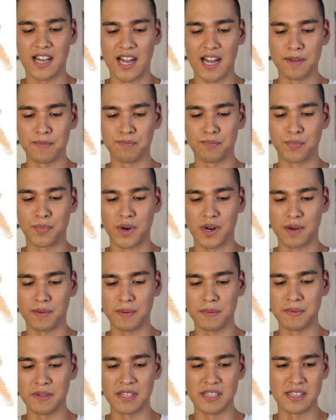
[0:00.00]
I'm
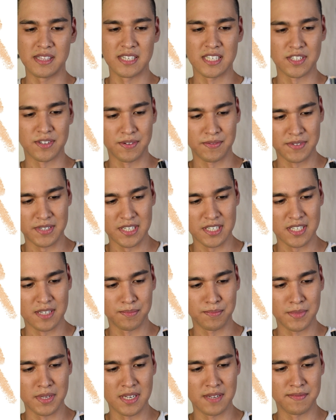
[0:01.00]
probably this one, which is the
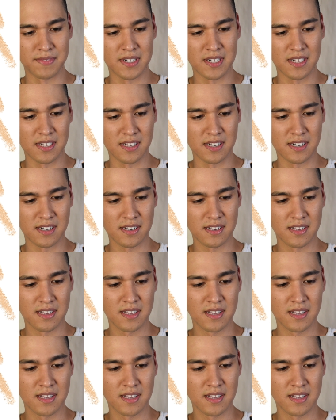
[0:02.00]
medium color,